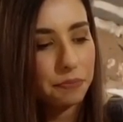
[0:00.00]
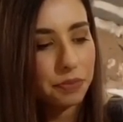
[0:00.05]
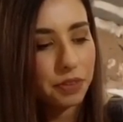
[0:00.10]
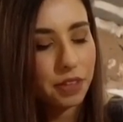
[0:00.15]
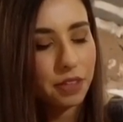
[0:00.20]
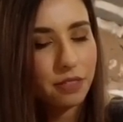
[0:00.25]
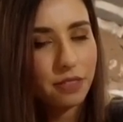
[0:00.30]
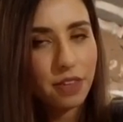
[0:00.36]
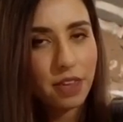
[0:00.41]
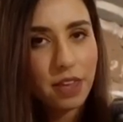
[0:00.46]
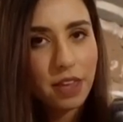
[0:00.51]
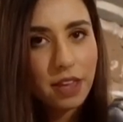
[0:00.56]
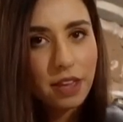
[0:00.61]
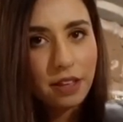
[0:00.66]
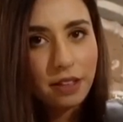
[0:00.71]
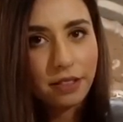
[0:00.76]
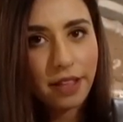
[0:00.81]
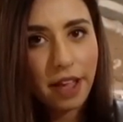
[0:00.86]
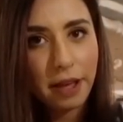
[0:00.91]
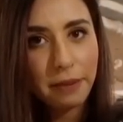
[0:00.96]

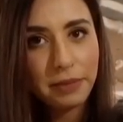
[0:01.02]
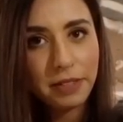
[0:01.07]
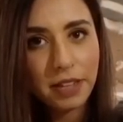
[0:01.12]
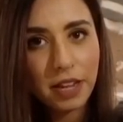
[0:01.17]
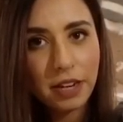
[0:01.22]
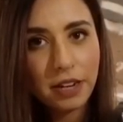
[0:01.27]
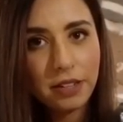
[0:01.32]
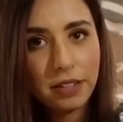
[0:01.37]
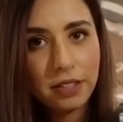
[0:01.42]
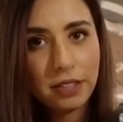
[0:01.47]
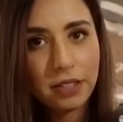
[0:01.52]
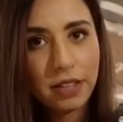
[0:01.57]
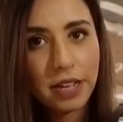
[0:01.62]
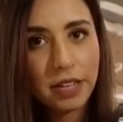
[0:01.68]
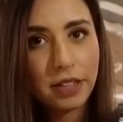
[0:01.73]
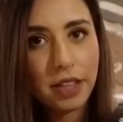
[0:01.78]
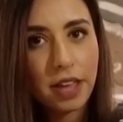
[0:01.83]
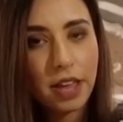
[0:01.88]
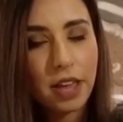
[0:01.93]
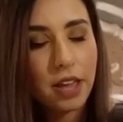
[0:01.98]
the lambskin is
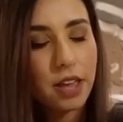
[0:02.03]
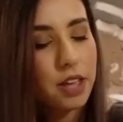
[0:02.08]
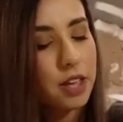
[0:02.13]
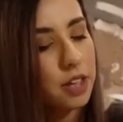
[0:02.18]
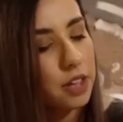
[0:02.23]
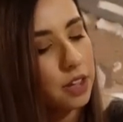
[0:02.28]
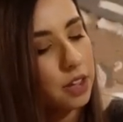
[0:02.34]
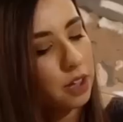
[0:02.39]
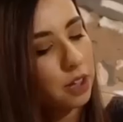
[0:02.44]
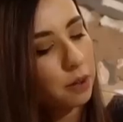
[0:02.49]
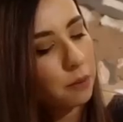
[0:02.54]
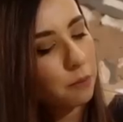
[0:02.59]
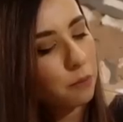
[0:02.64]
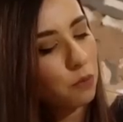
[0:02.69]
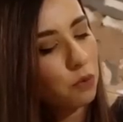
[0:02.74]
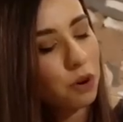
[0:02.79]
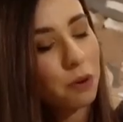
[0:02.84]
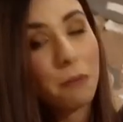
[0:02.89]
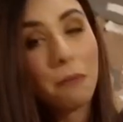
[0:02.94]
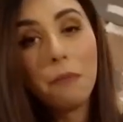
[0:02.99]
slightly
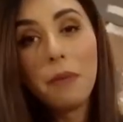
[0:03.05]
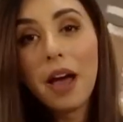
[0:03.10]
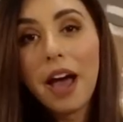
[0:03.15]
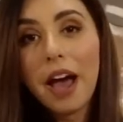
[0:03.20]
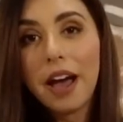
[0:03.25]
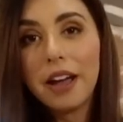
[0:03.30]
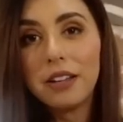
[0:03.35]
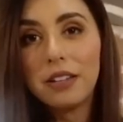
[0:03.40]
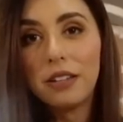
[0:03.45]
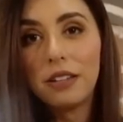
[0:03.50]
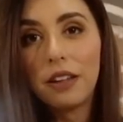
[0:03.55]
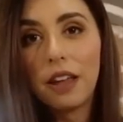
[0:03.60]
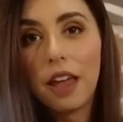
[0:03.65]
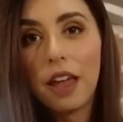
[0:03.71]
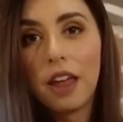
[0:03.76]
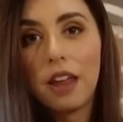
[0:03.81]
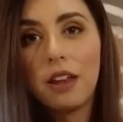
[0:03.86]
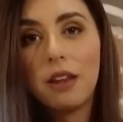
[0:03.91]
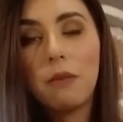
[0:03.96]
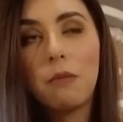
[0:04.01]
more matte
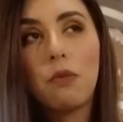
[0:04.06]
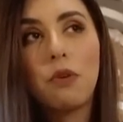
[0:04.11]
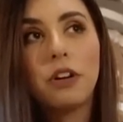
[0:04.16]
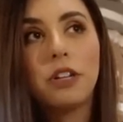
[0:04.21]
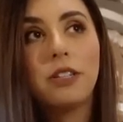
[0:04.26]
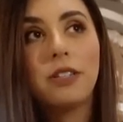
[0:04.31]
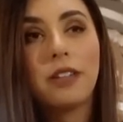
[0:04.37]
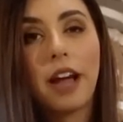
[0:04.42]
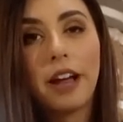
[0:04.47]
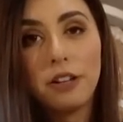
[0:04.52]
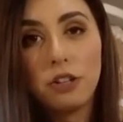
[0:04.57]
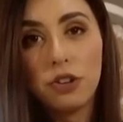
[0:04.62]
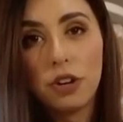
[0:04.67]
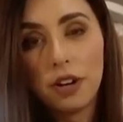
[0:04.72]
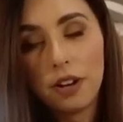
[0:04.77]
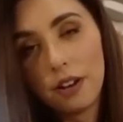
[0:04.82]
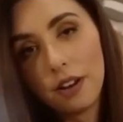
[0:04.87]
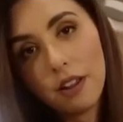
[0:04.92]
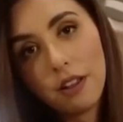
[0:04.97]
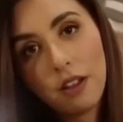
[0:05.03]
and more
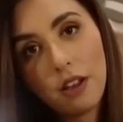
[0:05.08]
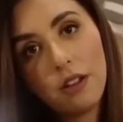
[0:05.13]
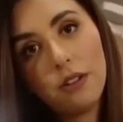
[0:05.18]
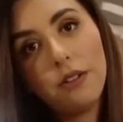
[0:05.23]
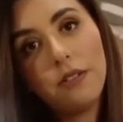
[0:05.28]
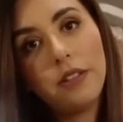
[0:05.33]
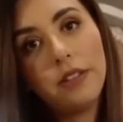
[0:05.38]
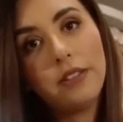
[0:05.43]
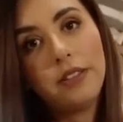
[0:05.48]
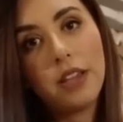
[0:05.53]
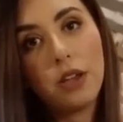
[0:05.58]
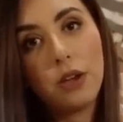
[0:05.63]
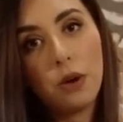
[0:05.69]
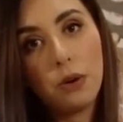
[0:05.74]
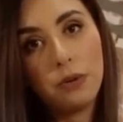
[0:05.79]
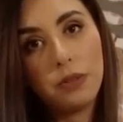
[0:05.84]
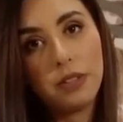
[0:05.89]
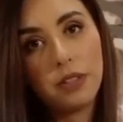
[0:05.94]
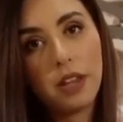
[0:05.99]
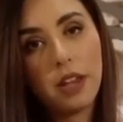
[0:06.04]
saturated in color than, say,
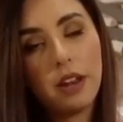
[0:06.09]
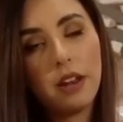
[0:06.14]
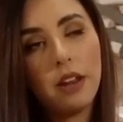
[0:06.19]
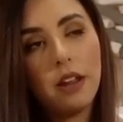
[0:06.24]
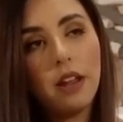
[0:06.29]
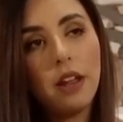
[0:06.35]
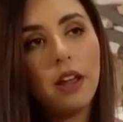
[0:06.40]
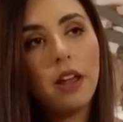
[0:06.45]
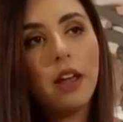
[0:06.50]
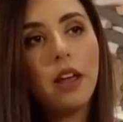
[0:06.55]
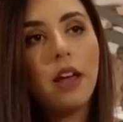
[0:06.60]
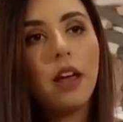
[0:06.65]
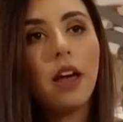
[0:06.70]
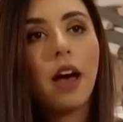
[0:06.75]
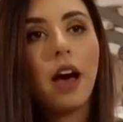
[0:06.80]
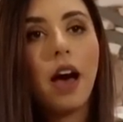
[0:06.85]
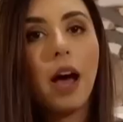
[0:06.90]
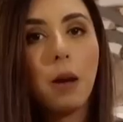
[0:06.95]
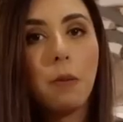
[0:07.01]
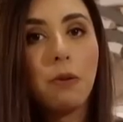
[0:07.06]
goatskin.
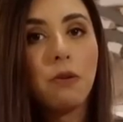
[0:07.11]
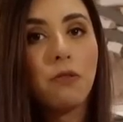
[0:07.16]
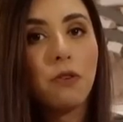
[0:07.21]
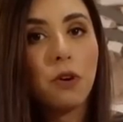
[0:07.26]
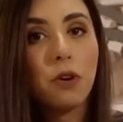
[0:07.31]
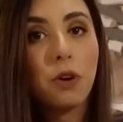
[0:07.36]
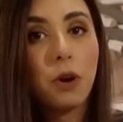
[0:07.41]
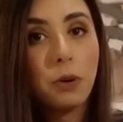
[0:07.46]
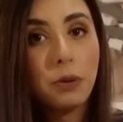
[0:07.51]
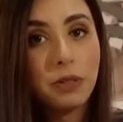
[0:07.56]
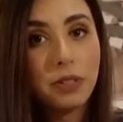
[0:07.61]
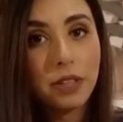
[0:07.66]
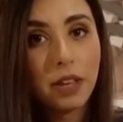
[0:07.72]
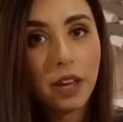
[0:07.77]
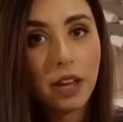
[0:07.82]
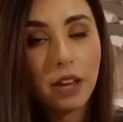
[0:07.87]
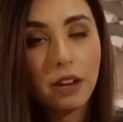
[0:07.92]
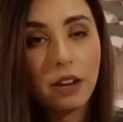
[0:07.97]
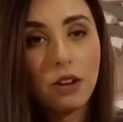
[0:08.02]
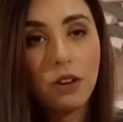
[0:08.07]
I prefer
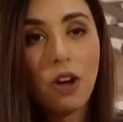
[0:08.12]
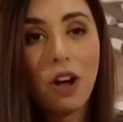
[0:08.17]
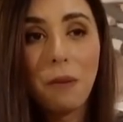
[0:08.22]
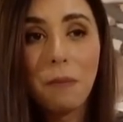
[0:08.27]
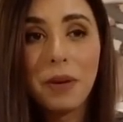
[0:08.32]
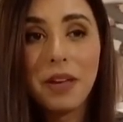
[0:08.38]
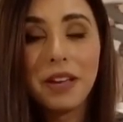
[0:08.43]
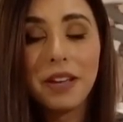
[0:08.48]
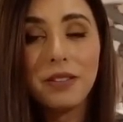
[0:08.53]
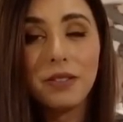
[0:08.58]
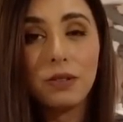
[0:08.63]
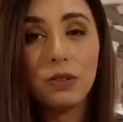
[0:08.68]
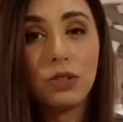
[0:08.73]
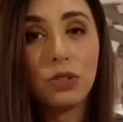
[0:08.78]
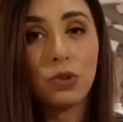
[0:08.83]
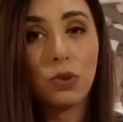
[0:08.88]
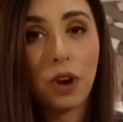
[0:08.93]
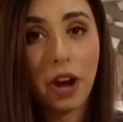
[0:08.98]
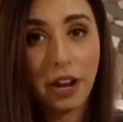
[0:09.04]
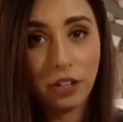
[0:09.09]
goatskin not because of
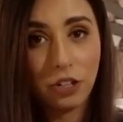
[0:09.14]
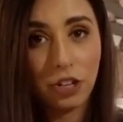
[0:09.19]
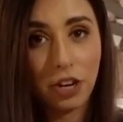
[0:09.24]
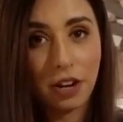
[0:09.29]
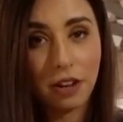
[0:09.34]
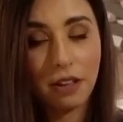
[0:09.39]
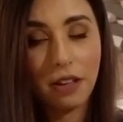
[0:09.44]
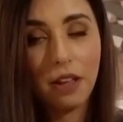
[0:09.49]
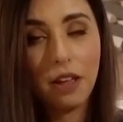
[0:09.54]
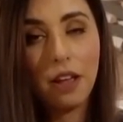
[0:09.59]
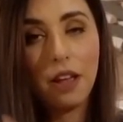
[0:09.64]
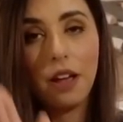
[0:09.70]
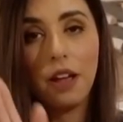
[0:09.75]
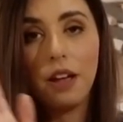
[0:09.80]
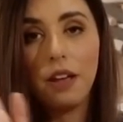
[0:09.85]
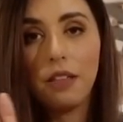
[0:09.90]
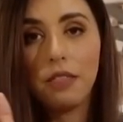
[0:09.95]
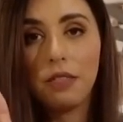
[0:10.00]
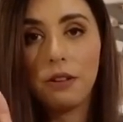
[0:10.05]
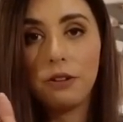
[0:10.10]
scratching.
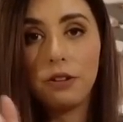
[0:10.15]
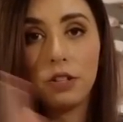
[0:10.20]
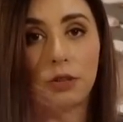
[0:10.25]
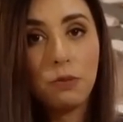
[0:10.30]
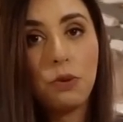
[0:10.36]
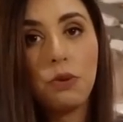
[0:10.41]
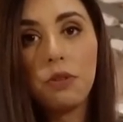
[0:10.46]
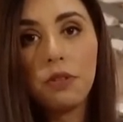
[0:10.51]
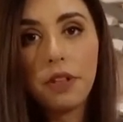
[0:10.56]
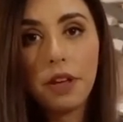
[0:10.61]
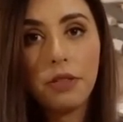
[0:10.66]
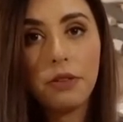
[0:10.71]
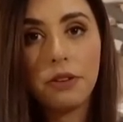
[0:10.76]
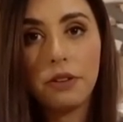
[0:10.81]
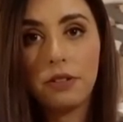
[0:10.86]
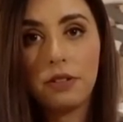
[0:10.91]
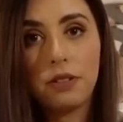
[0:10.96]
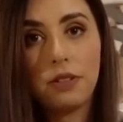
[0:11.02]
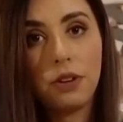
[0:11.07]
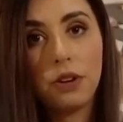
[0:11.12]
They're smooth
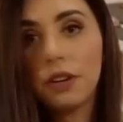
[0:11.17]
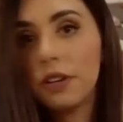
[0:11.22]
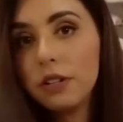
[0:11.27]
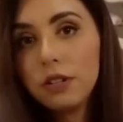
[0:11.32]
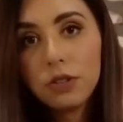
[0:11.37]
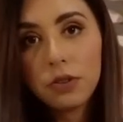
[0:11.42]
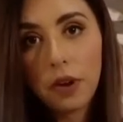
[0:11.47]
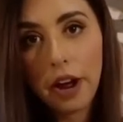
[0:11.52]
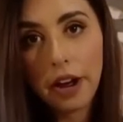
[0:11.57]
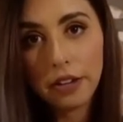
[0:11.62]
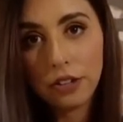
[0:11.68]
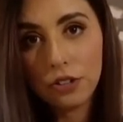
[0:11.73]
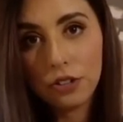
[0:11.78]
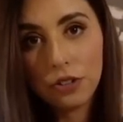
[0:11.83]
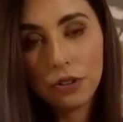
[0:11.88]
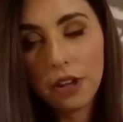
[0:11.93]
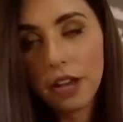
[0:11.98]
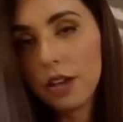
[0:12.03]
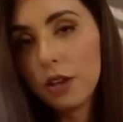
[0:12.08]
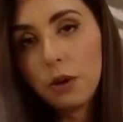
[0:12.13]
leathers. They're going to
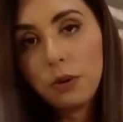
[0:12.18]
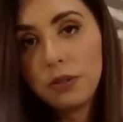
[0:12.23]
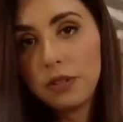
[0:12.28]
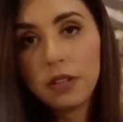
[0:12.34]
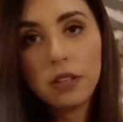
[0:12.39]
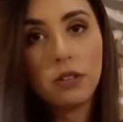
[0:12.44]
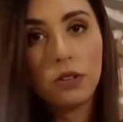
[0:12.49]
scratch. Okay, goatskin